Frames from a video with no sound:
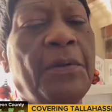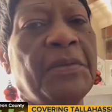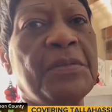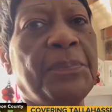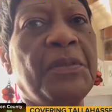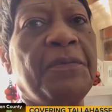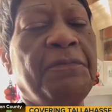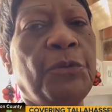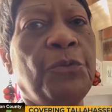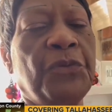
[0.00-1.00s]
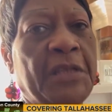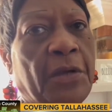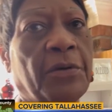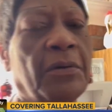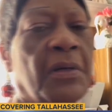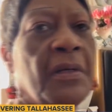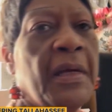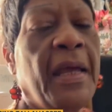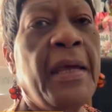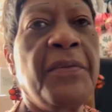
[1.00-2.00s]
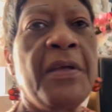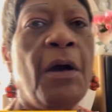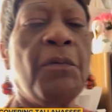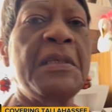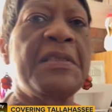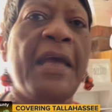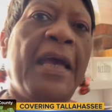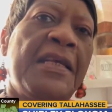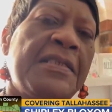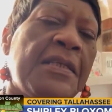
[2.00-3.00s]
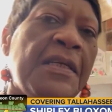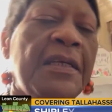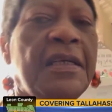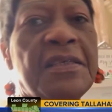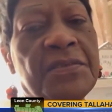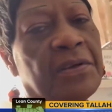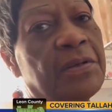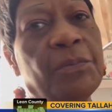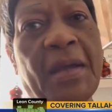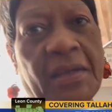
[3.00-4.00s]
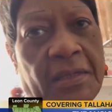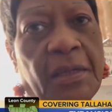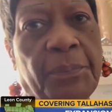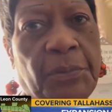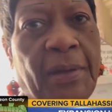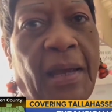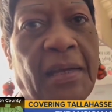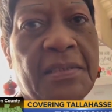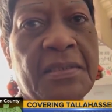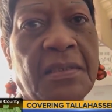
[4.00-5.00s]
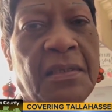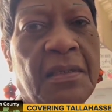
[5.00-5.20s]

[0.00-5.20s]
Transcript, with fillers: don't just put the food there, and they always ask, is there any way I can help you guys?